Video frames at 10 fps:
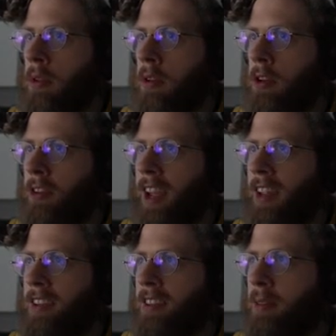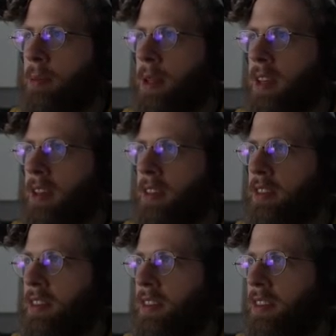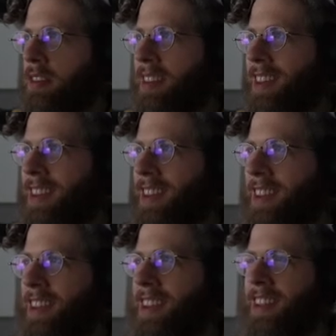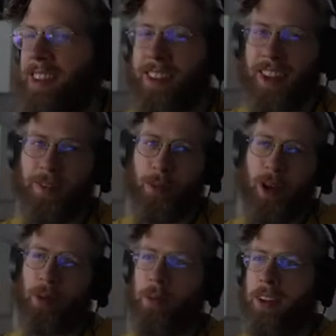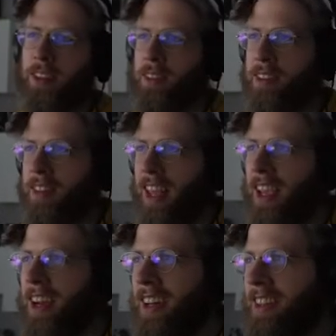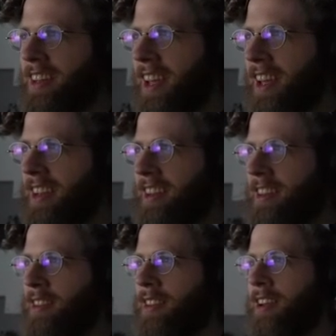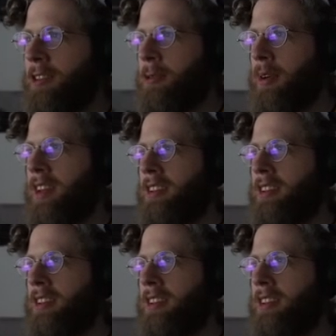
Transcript: Grant peace. It's like probably slay undead is another way to